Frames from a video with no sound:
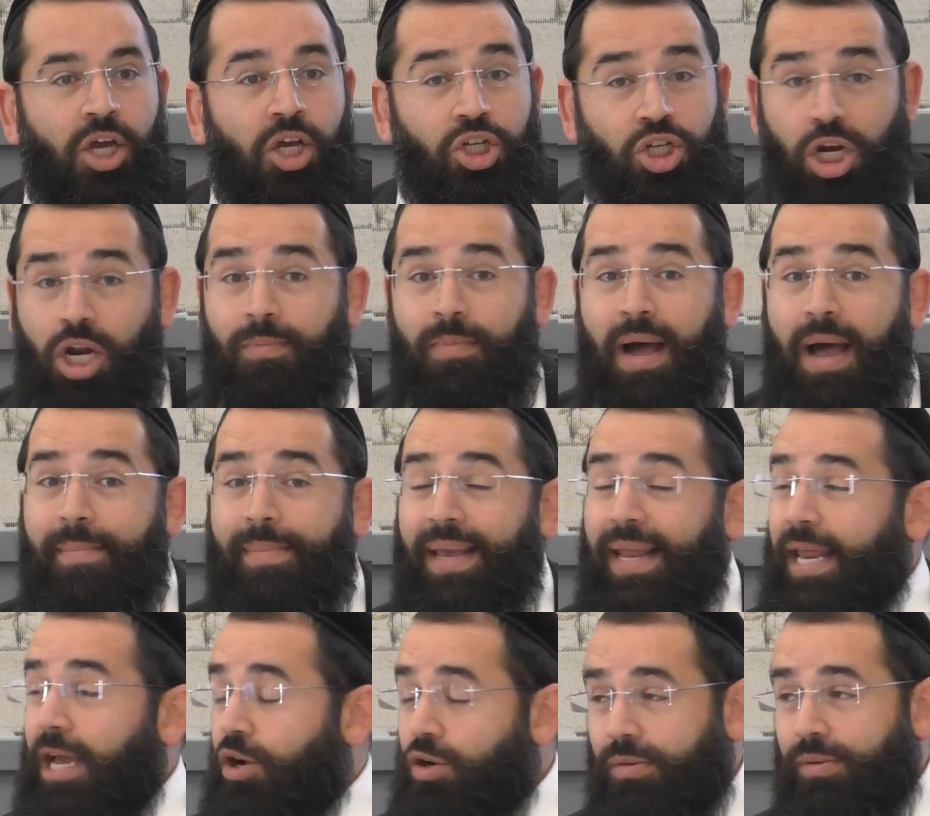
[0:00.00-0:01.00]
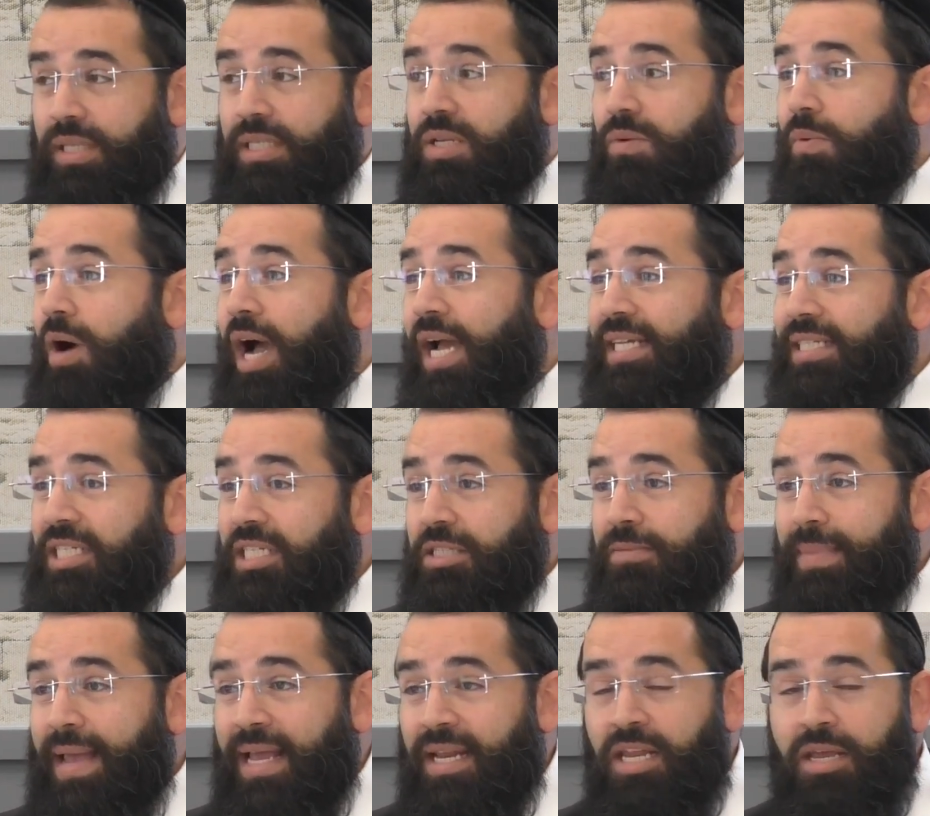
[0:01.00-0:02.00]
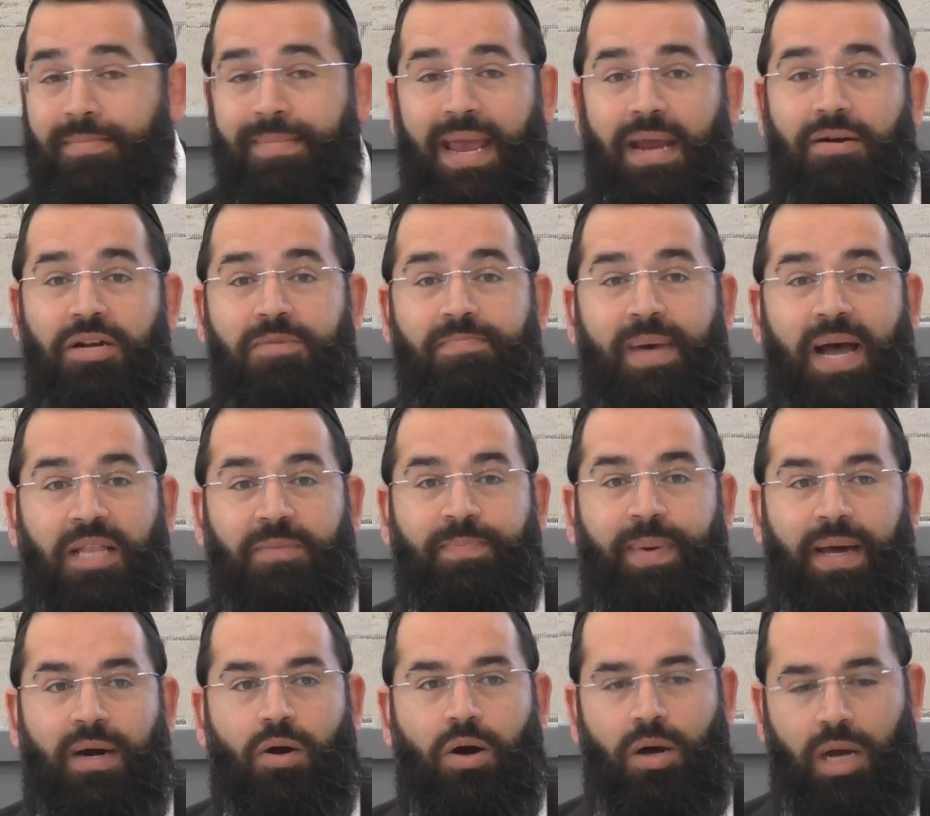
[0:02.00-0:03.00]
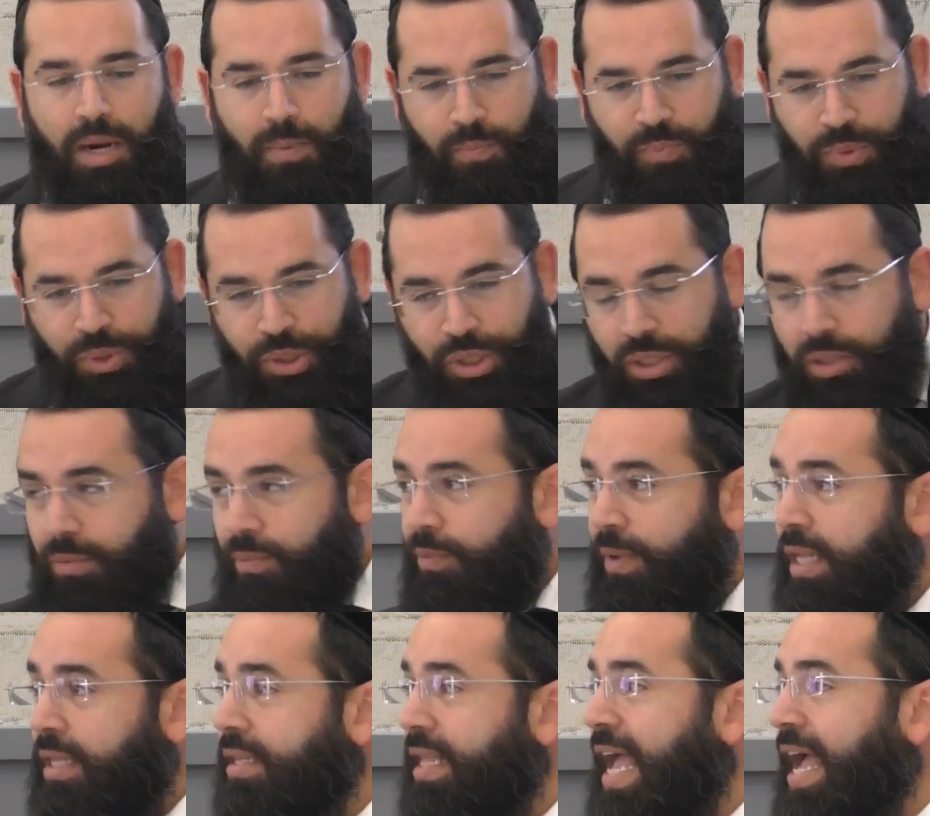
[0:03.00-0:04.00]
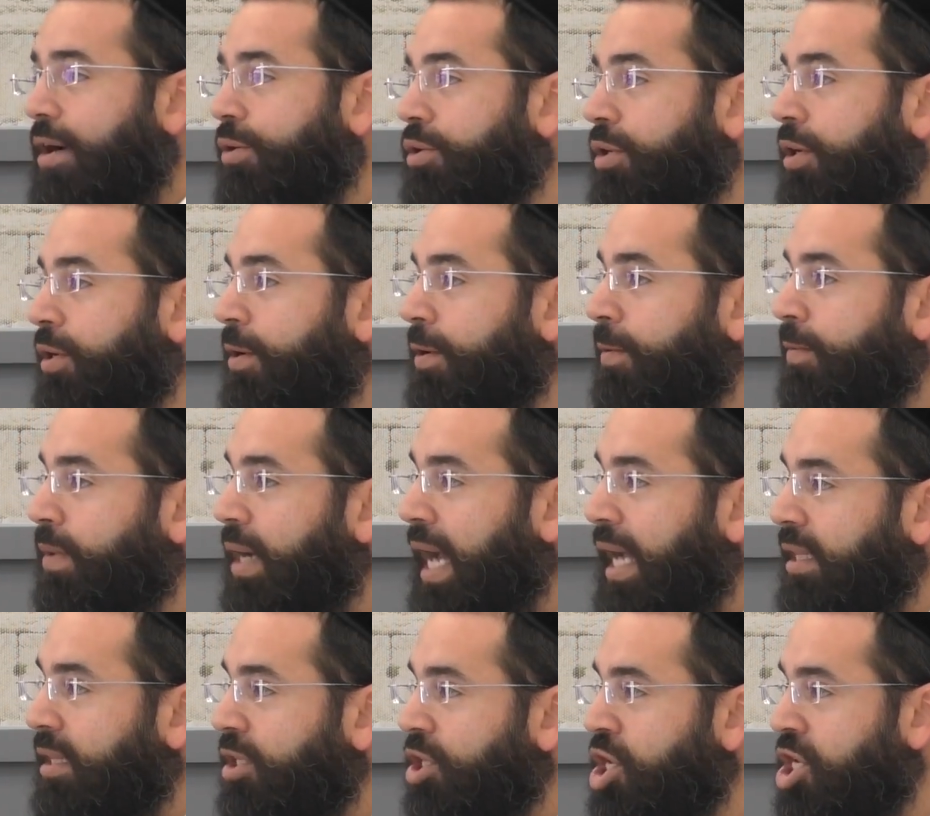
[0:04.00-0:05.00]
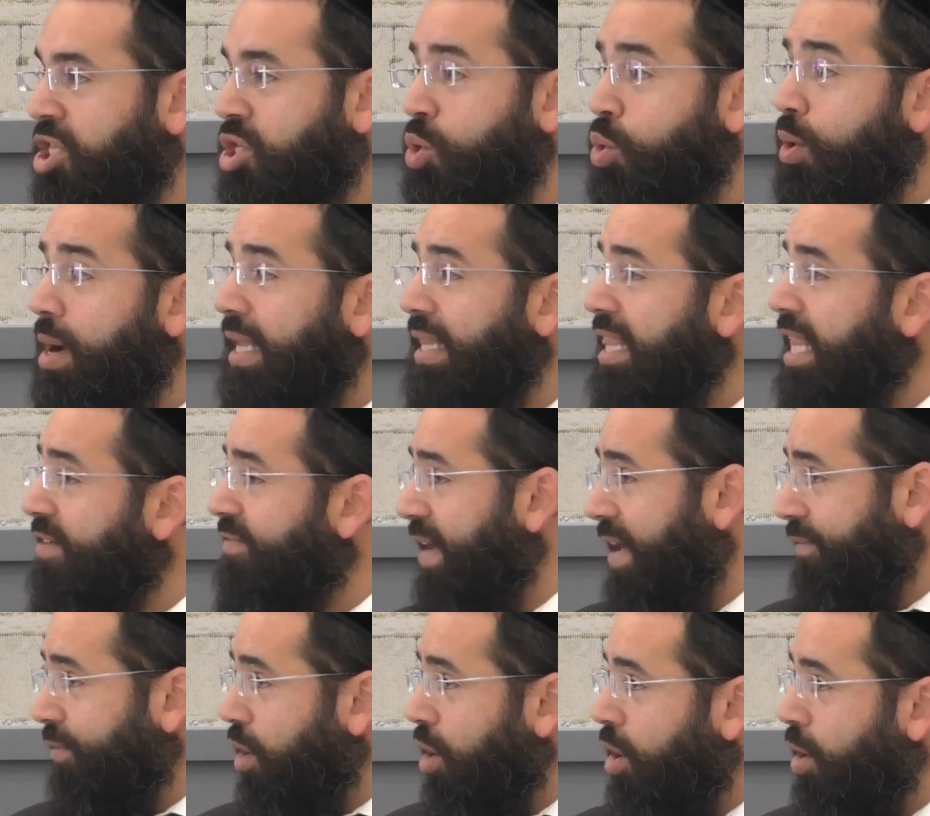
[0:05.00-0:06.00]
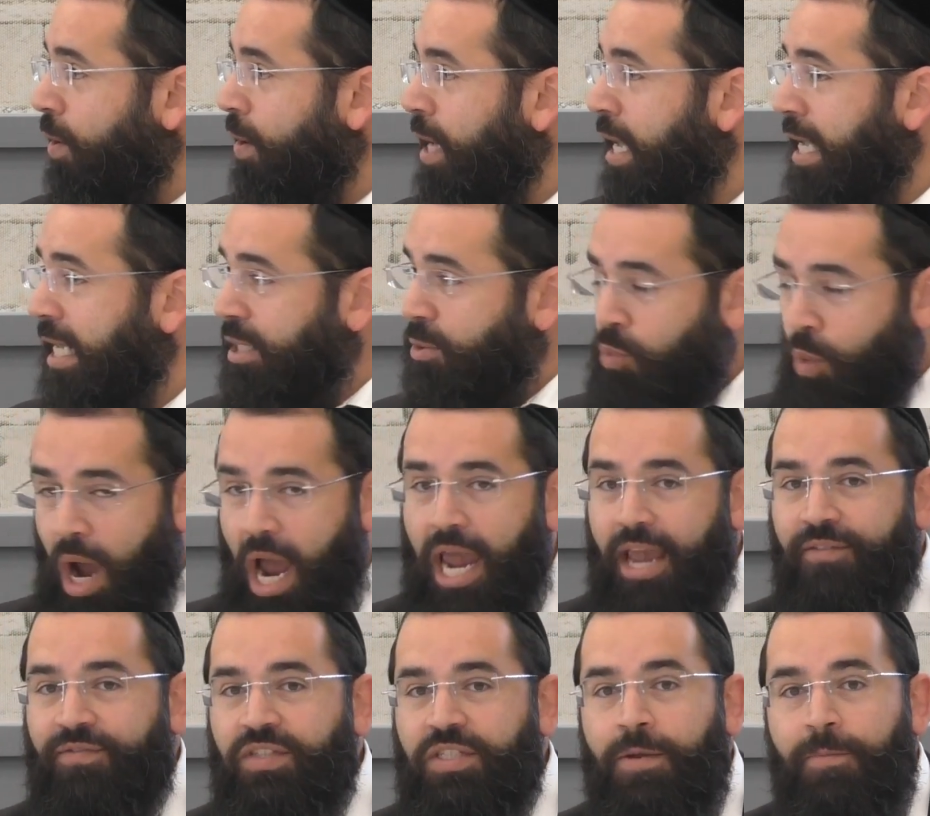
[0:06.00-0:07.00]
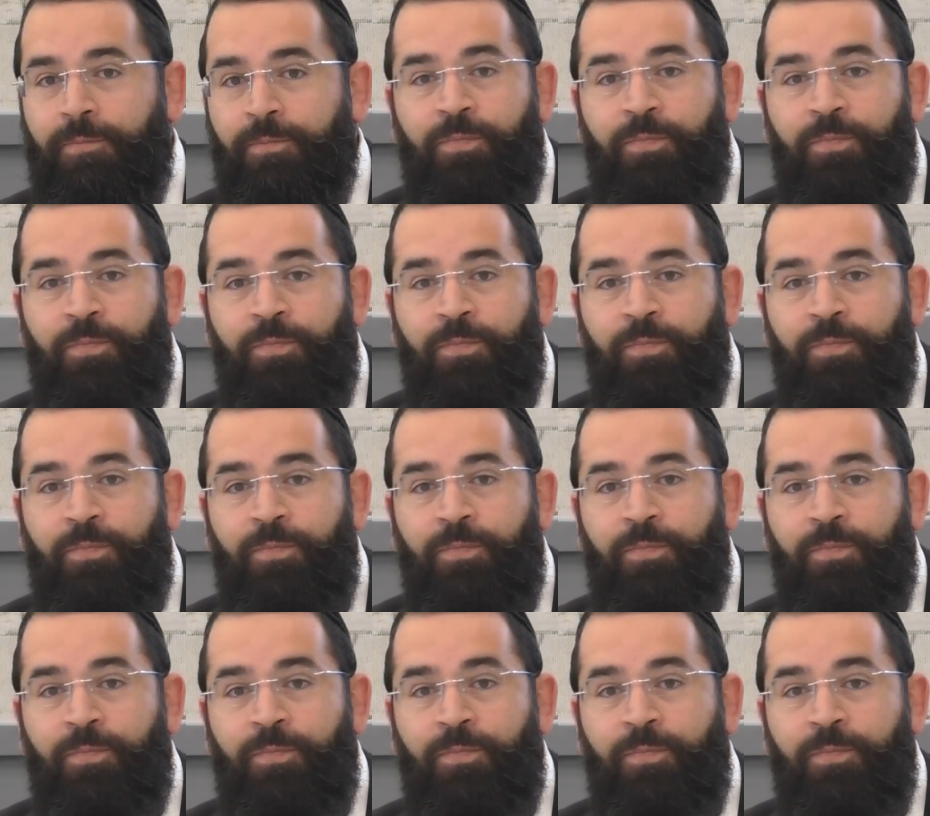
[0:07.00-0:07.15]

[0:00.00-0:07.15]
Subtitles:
Shlomo Melech, who was the wisest man, he married Bat Paro and went down, right? He too had levavo. His wives